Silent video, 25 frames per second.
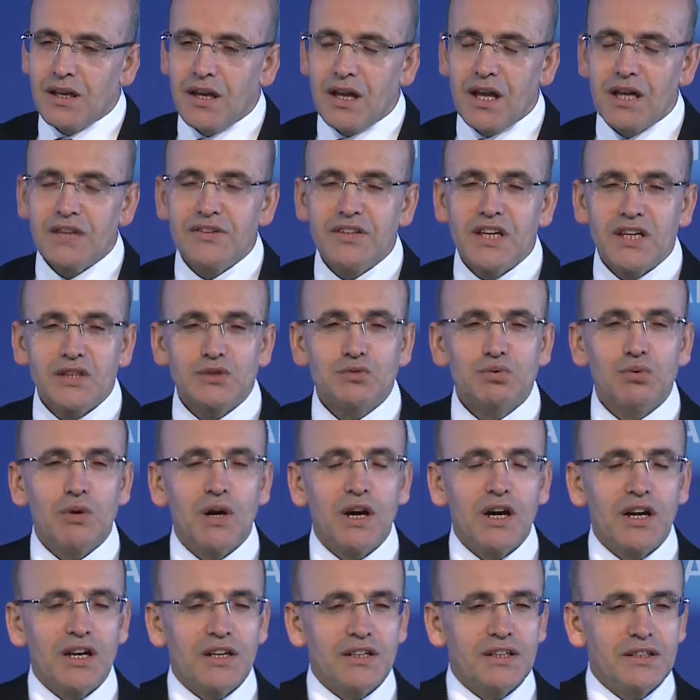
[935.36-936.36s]
And that's
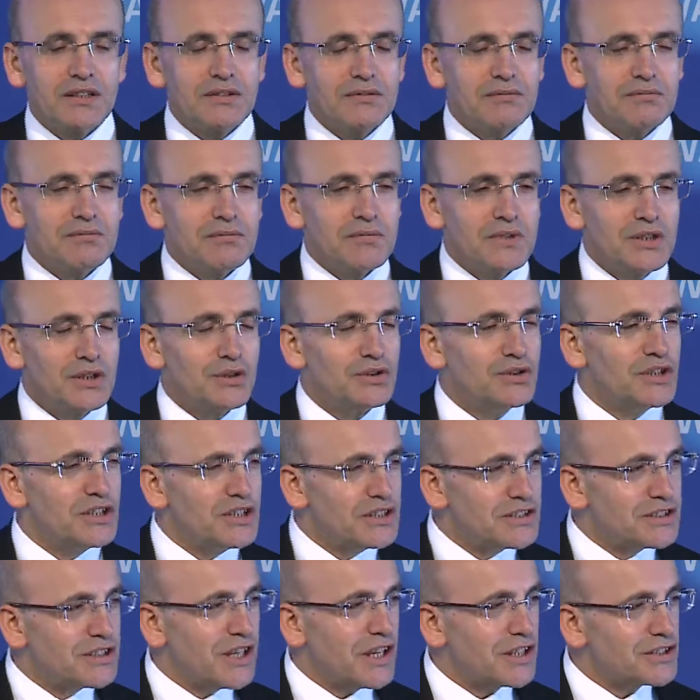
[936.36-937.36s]
why
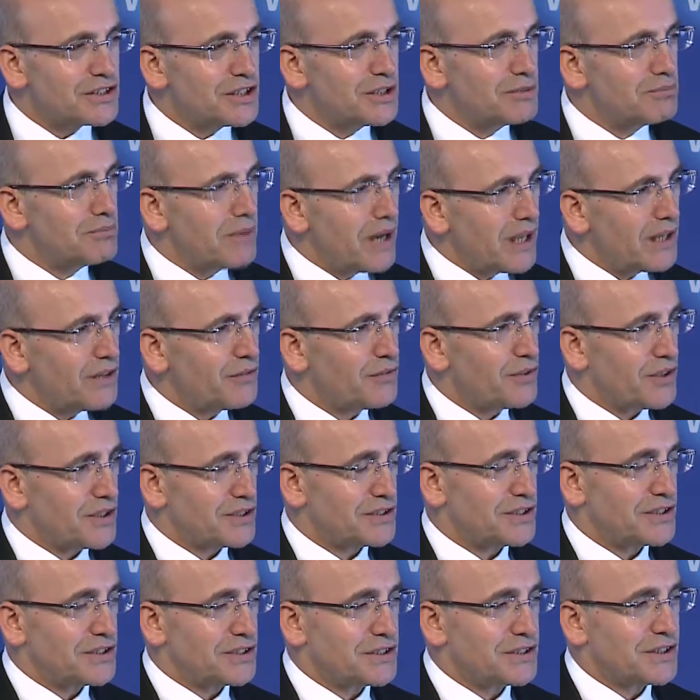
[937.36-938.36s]
this actually
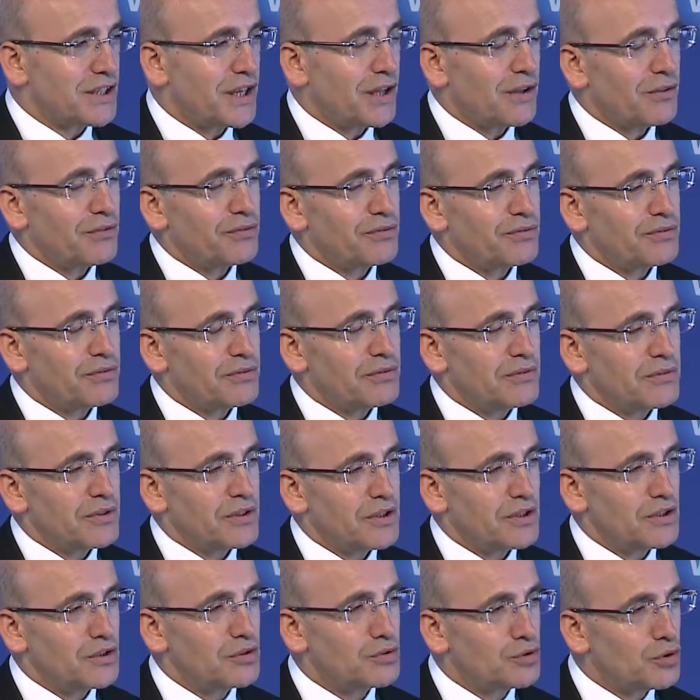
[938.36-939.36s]
manifests itself
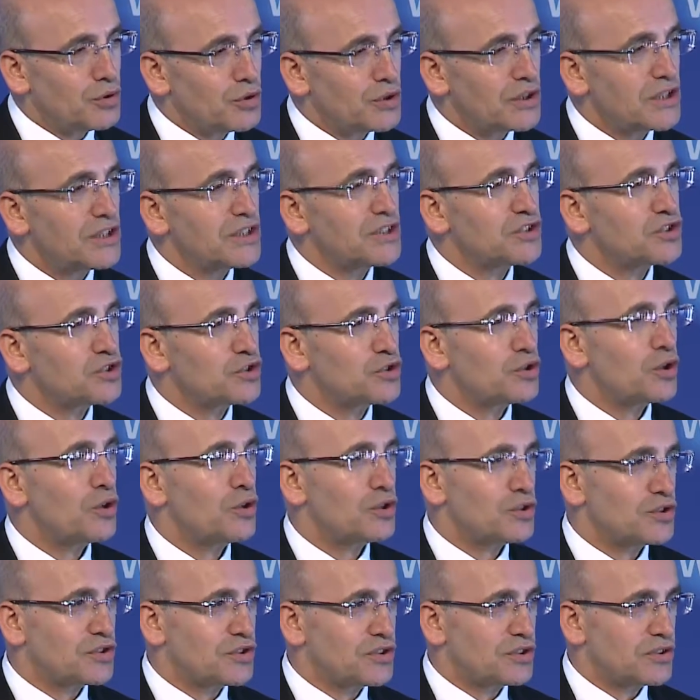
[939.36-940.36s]
in Turkey's
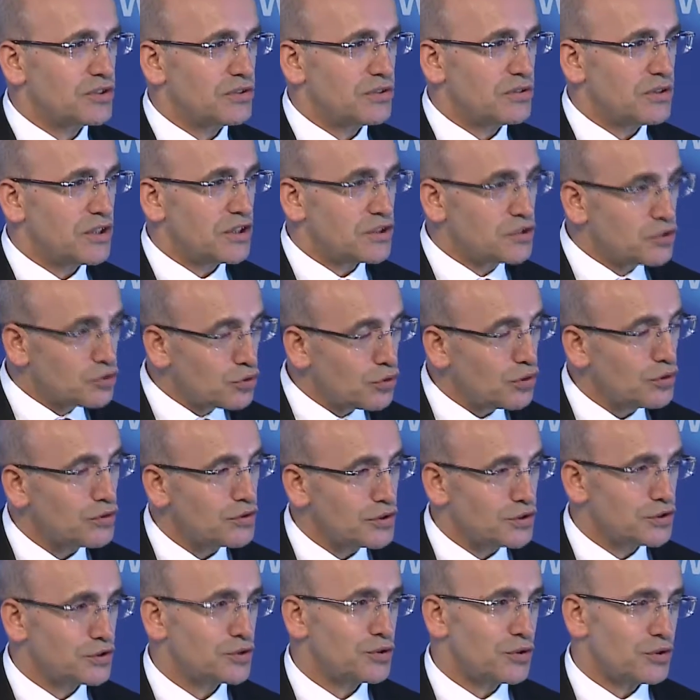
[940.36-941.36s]
search, a
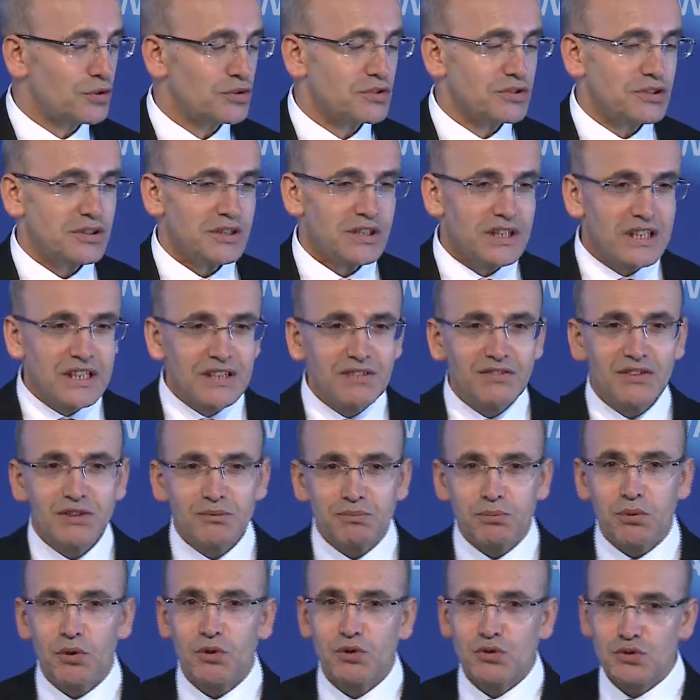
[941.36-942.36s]
stronger search, even
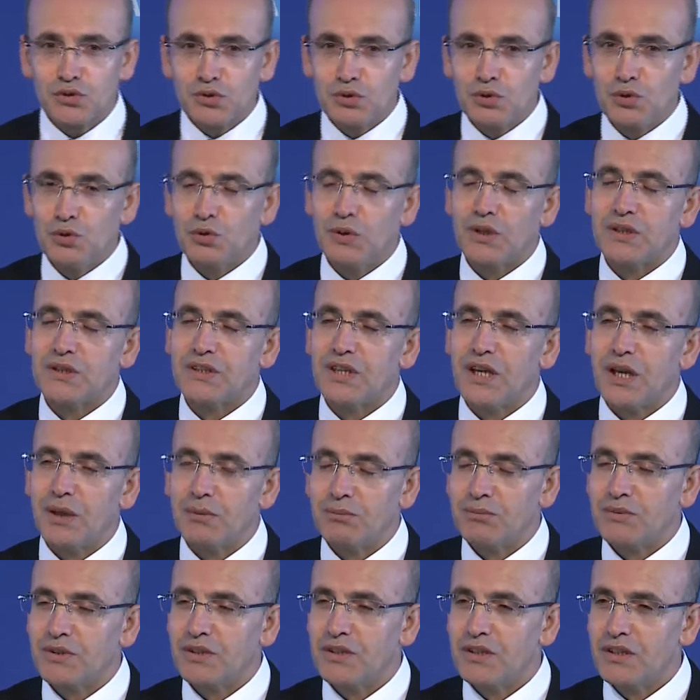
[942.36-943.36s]
post-coup
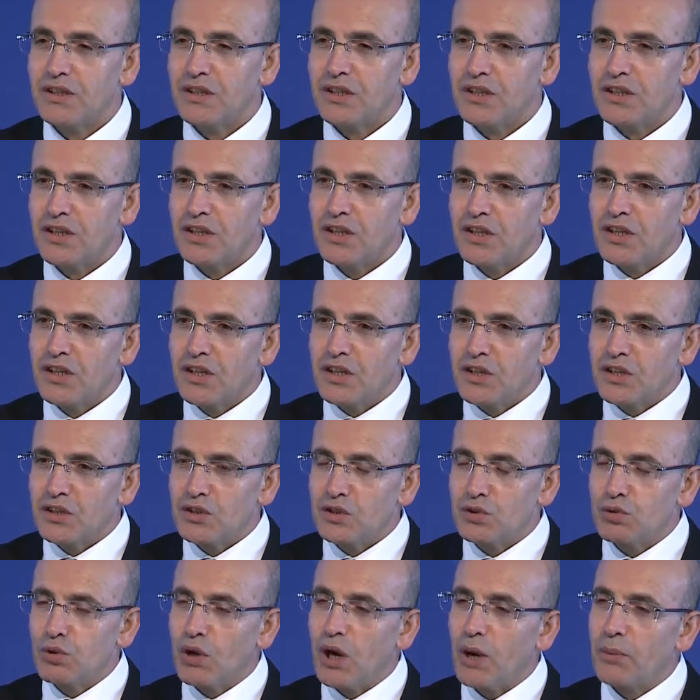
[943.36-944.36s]
attempt
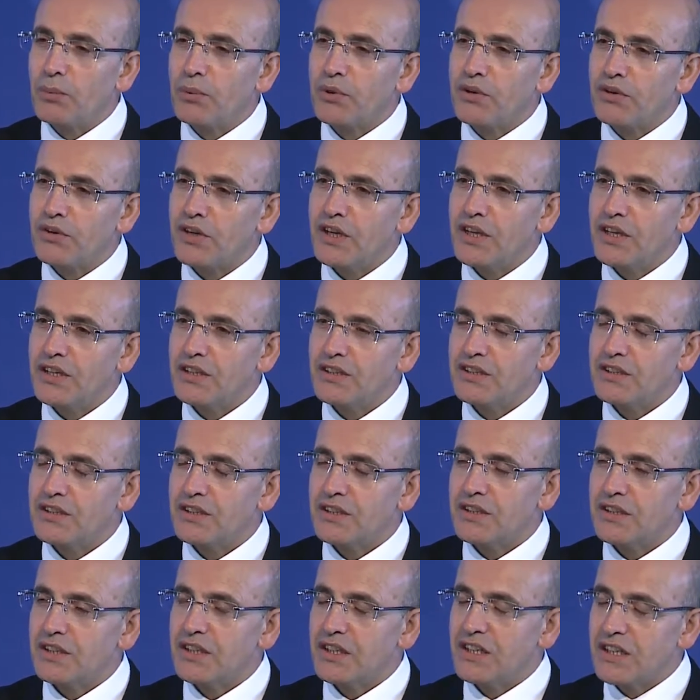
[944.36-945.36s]
to upgrade
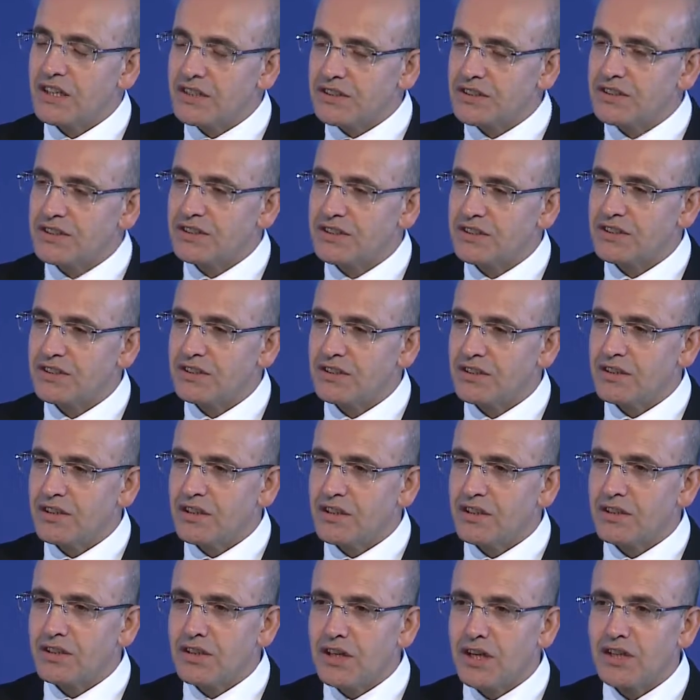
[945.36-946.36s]
its
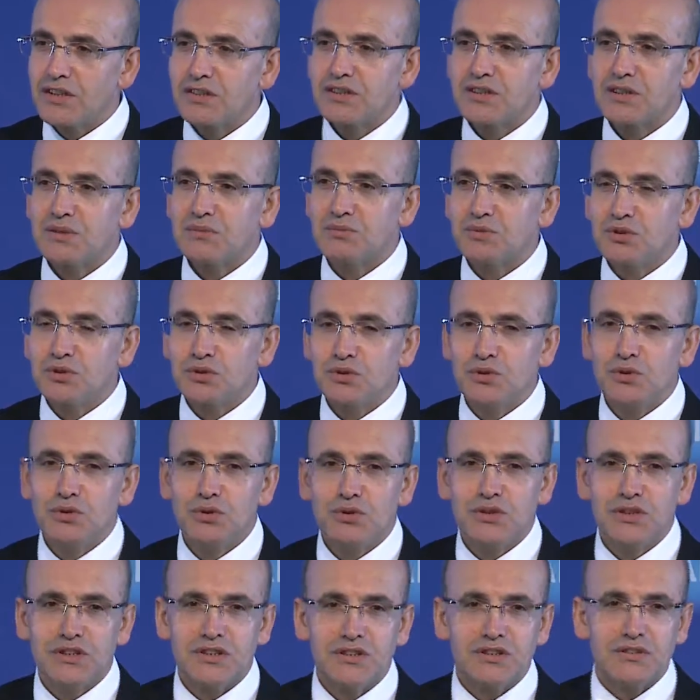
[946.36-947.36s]
customs
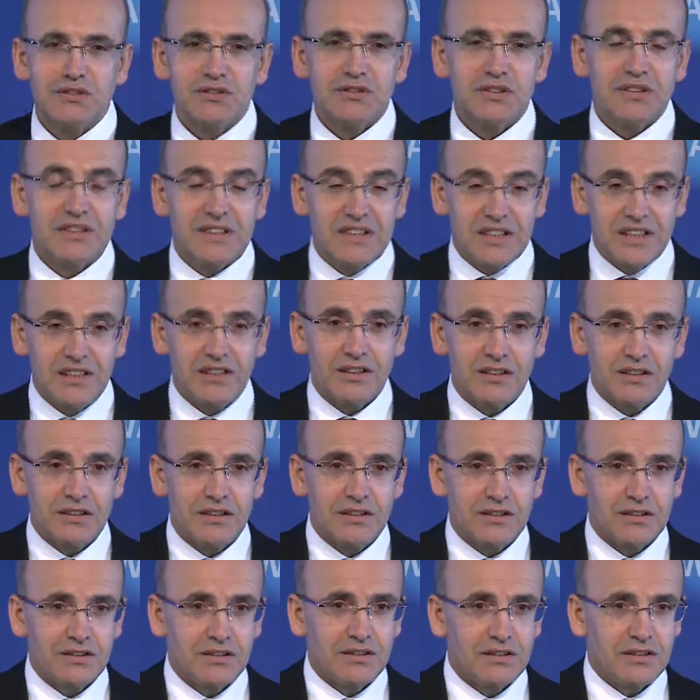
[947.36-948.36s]
union deal
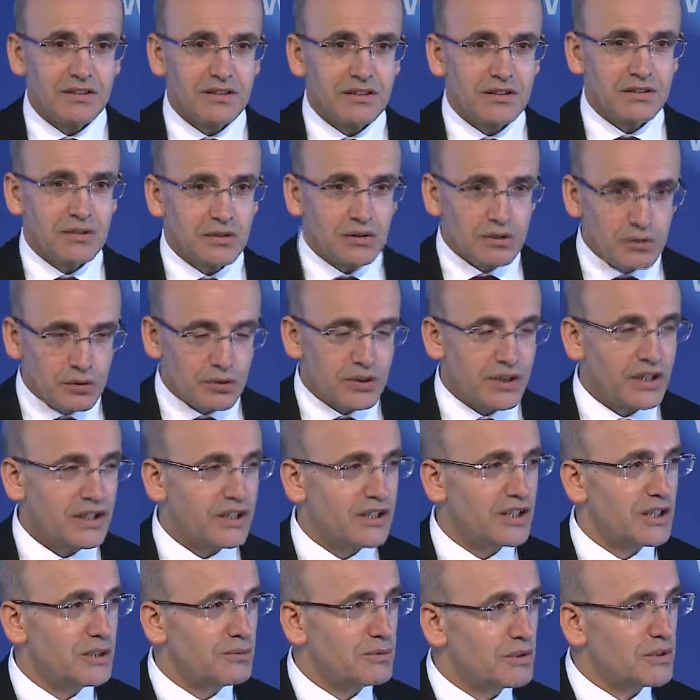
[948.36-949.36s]
or
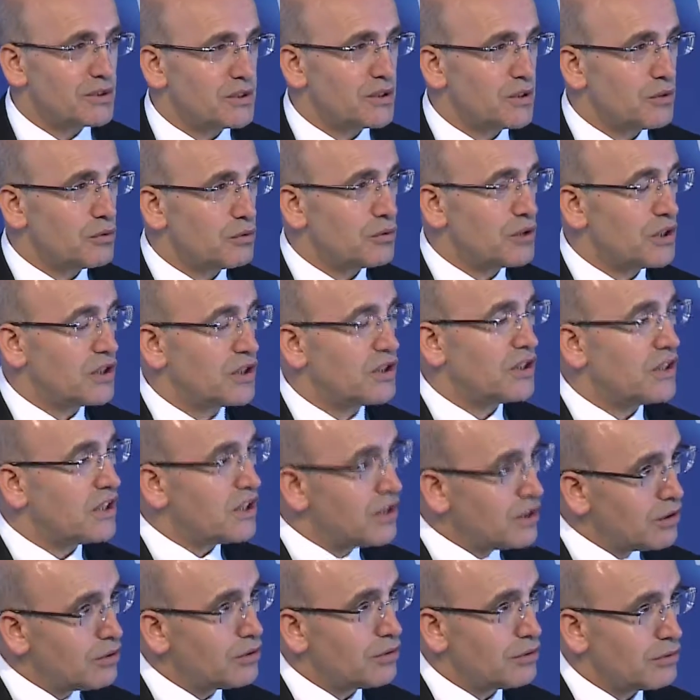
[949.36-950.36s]
agreement with
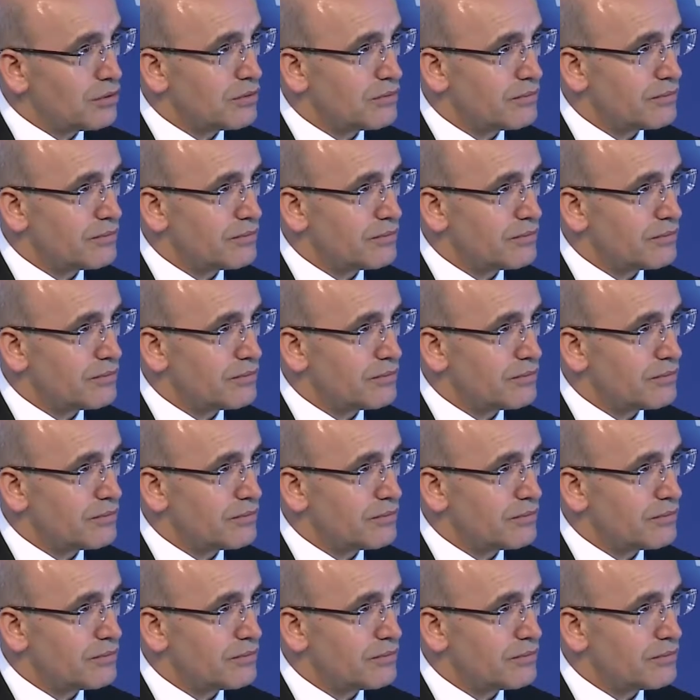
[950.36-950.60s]
EU.